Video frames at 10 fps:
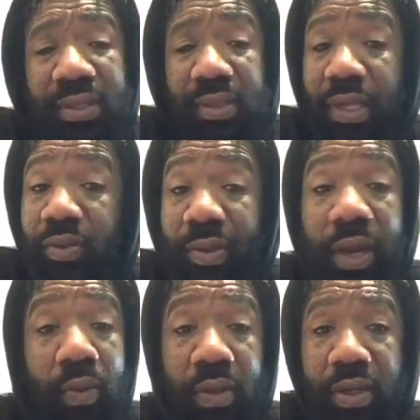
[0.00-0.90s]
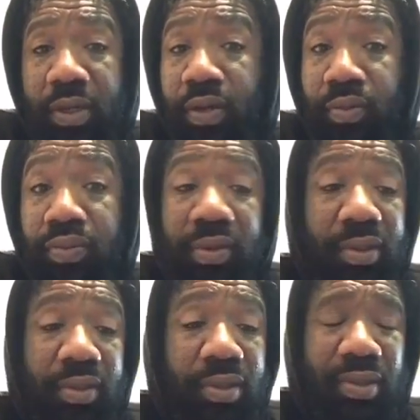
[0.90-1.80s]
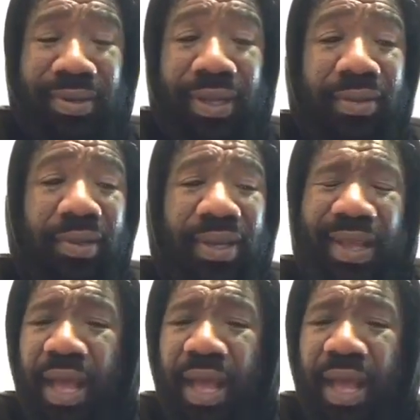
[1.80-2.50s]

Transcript: That's what I want to know, bro. Like, you know,